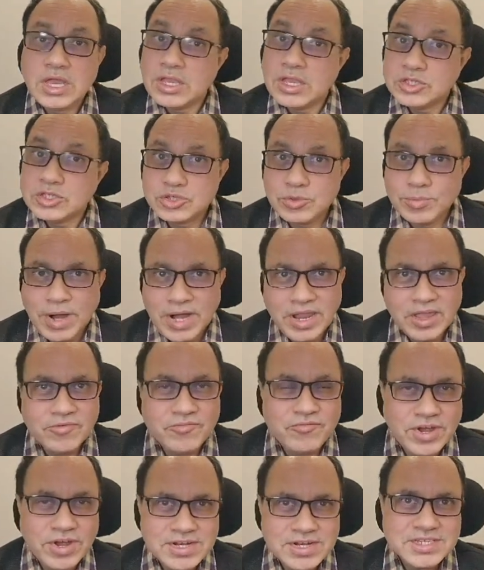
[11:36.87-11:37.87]
So, my dear
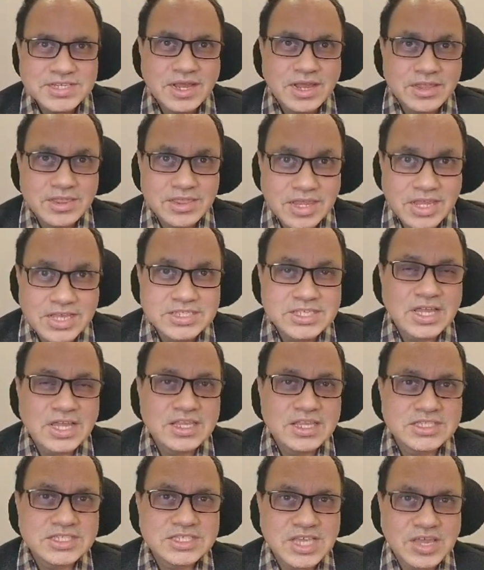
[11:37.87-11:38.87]
friends, these are
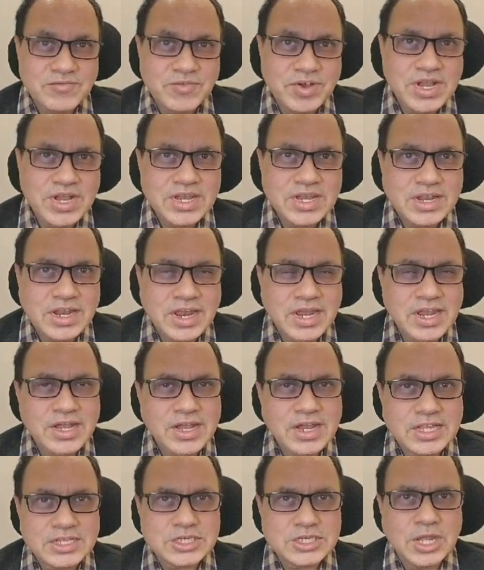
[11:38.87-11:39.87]
the 7 key
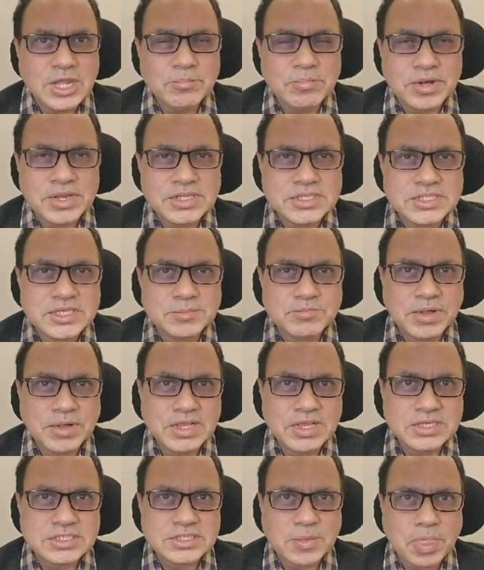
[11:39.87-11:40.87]
testing
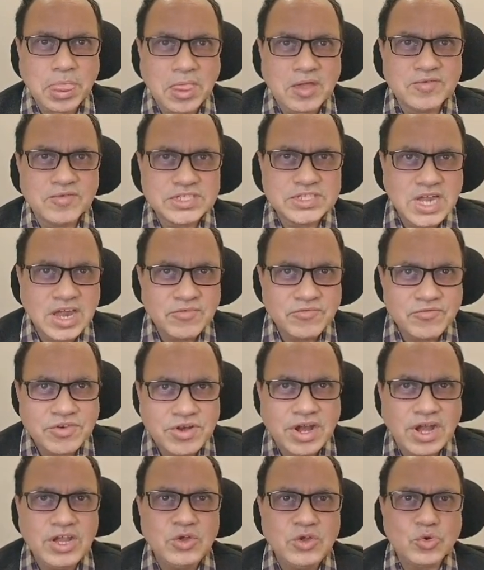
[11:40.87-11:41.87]
principles which I have
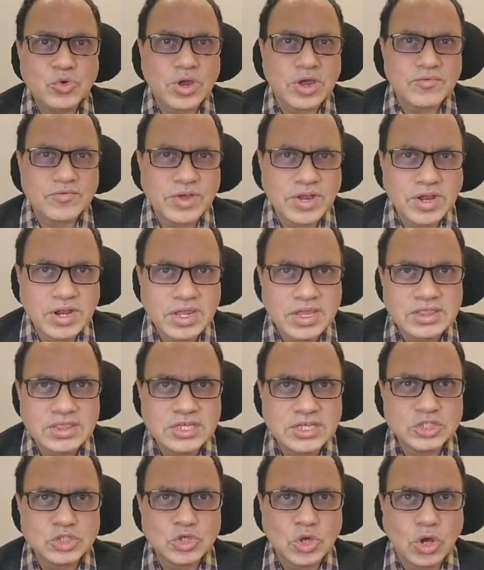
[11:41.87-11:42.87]
tried to cover in
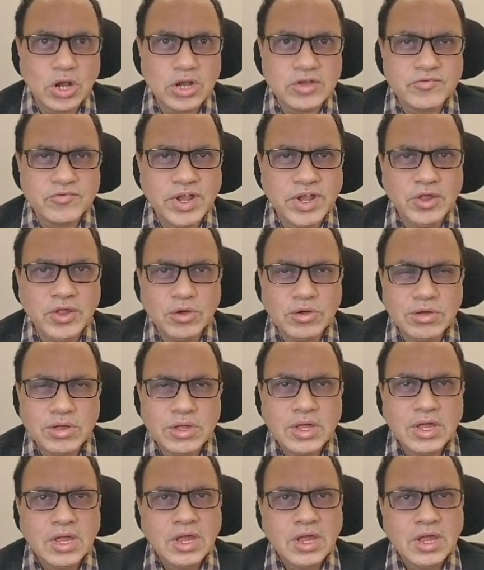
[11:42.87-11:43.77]
this short video.